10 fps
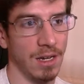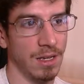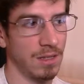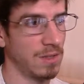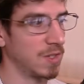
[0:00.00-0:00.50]

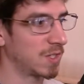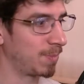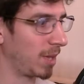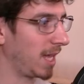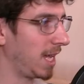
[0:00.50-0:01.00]

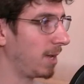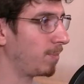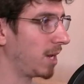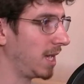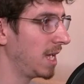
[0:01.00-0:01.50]
display,
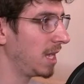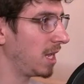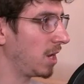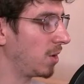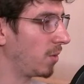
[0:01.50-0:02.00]
but
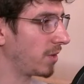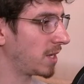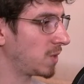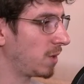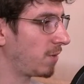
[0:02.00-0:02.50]

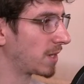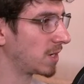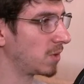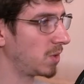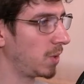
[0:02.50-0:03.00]
considering the fact I
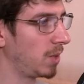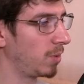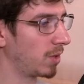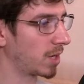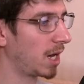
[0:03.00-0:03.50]
don't do any
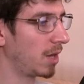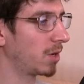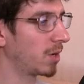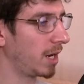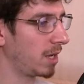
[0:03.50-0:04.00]
real color
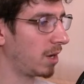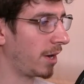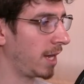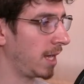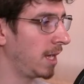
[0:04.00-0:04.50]
grading
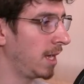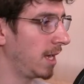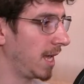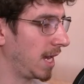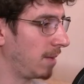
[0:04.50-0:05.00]
on it,
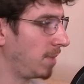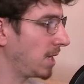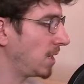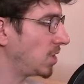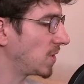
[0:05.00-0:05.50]
and I
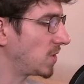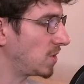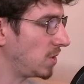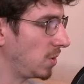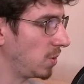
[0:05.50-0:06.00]
mainly just
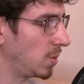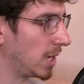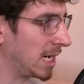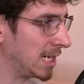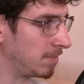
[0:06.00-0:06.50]
do
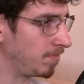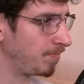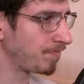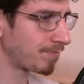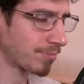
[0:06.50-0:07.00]
a
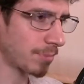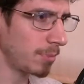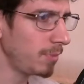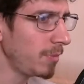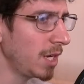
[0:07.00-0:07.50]

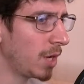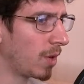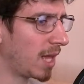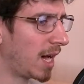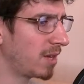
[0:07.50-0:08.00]

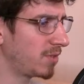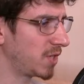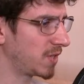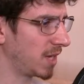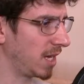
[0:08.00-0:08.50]
lot of
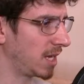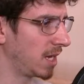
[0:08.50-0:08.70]
just like